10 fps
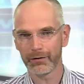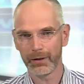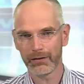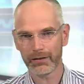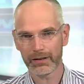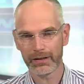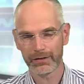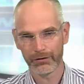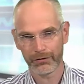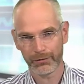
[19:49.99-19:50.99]
You basically
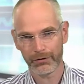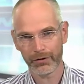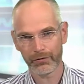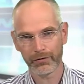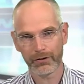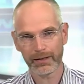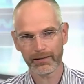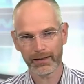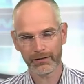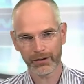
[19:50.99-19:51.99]
switch off during the
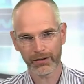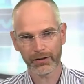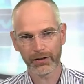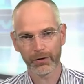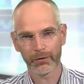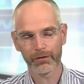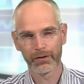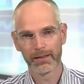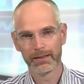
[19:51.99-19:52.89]
test, underload